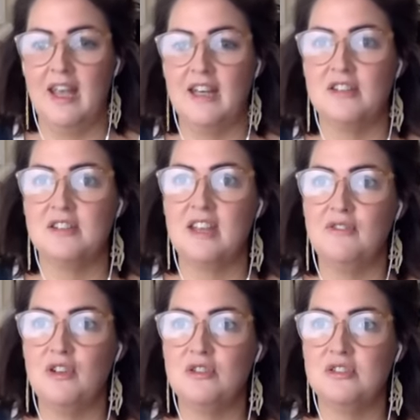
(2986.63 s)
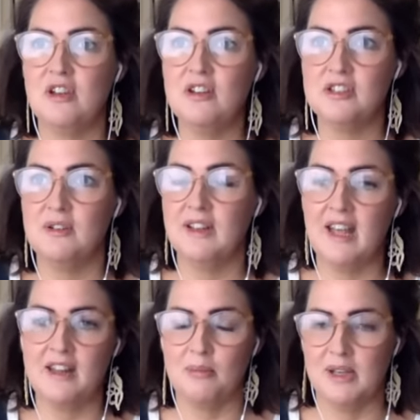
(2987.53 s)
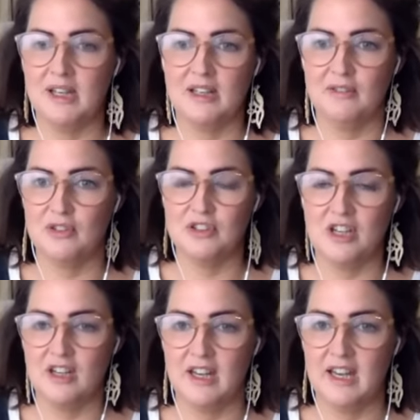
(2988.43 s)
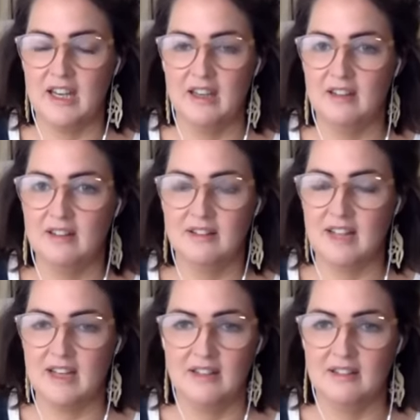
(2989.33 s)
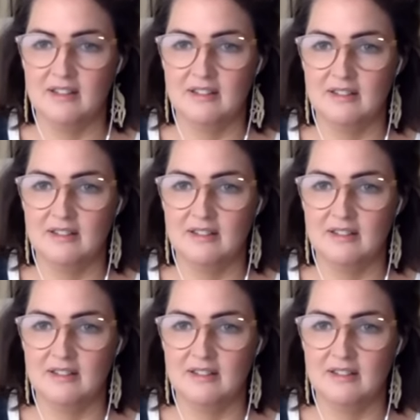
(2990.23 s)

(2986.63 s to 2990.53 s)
And this, if you start doing that at the beginning of your journey, then,